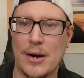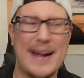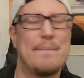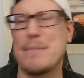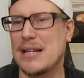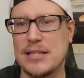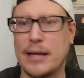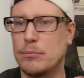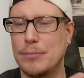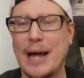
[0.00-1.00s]
Right? I'm not
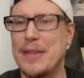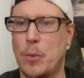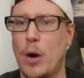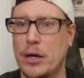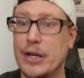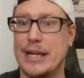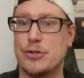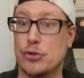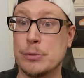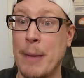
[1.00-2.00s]
saying I think Walker
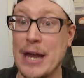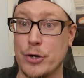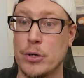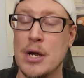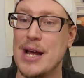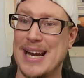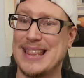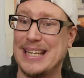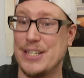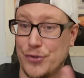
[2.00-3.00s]
Kessler's better and I
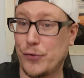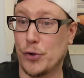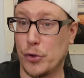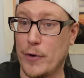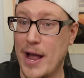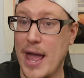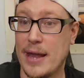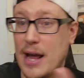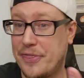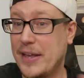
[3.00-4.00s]
think he's further
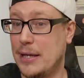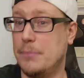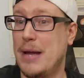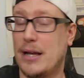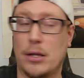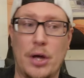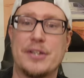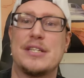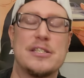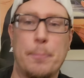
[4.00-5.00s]
ahead. I think he'd make a
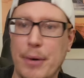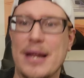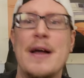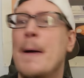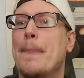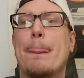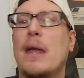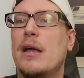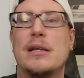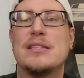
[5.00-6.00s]
lot of sense, but
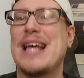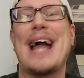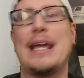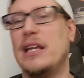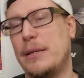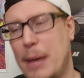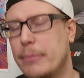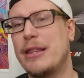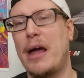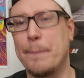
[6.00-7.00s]
Zach Edey,
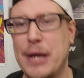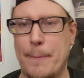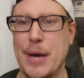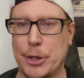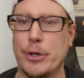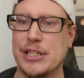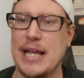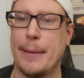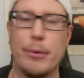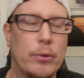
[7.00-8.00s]
maybe that'd be a better
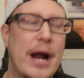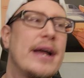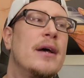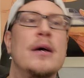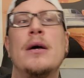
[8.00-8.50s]
example, right?